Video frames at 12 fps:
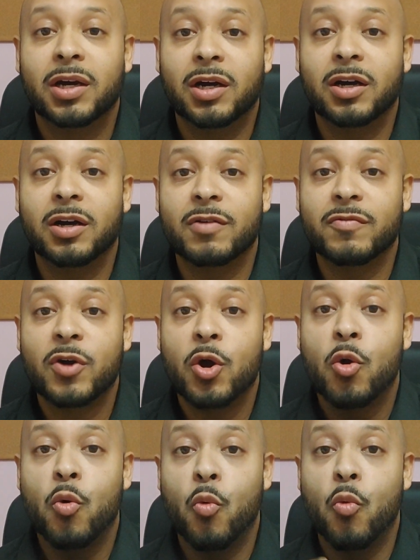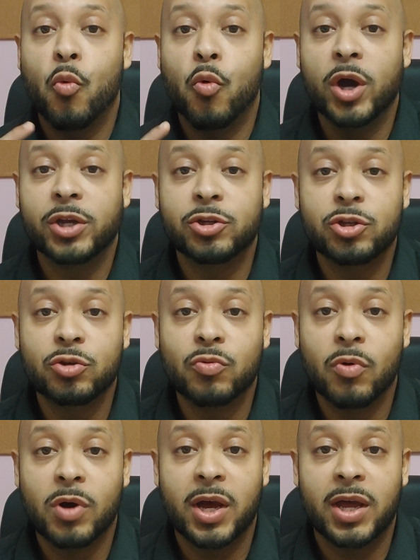of what do you
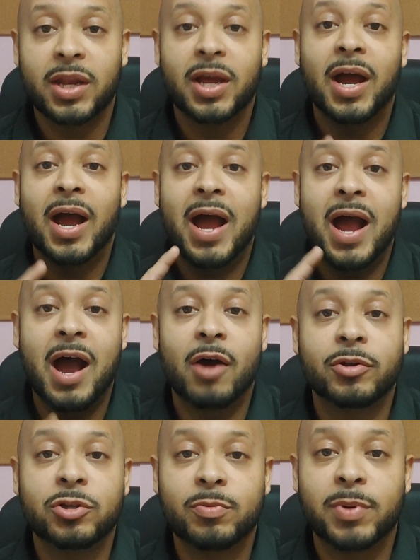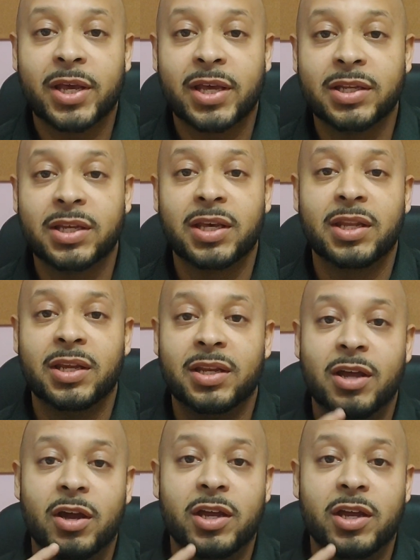want, how do you plan to get it,